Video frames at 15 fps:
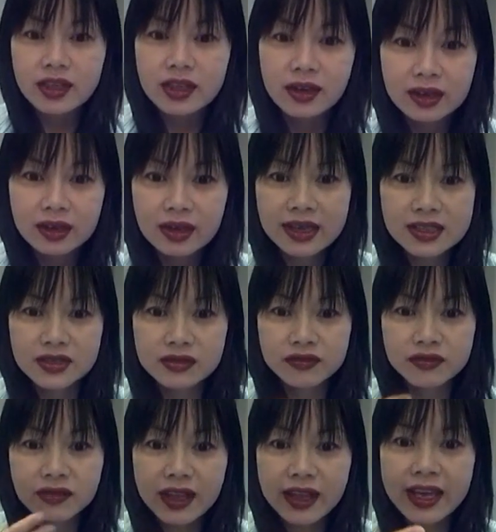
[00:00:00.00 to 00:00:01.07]
had lots of
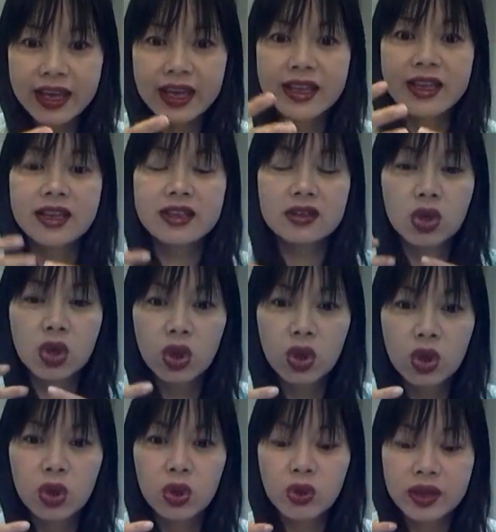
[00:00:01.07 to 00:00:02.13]
phlegm and
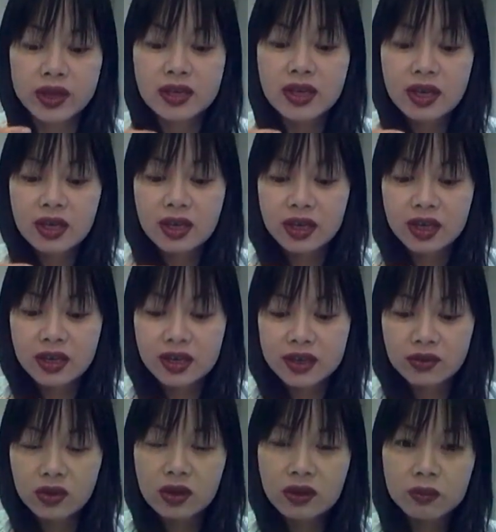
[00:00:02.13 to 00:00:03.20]
cold,
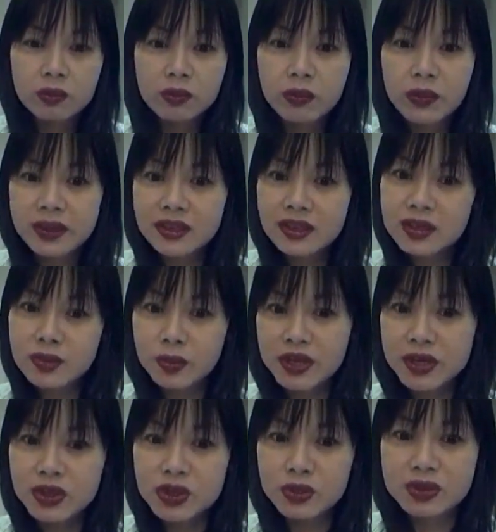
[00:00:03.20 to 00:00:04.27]
and but this
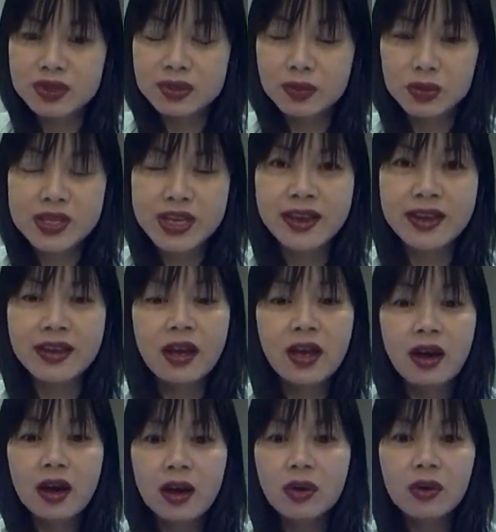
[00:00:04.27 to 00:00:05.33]
patient was saying,
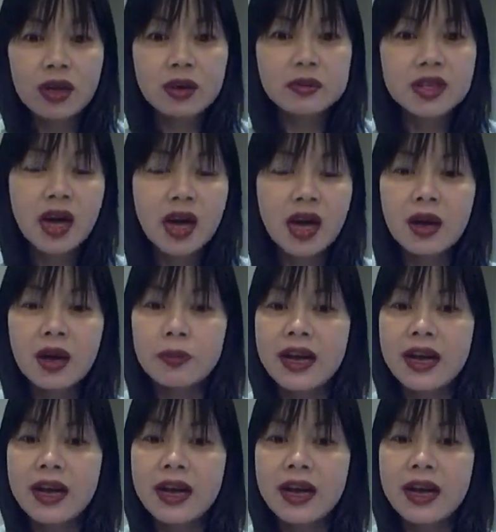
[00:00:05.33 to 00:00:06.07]
oh, I'm in a hot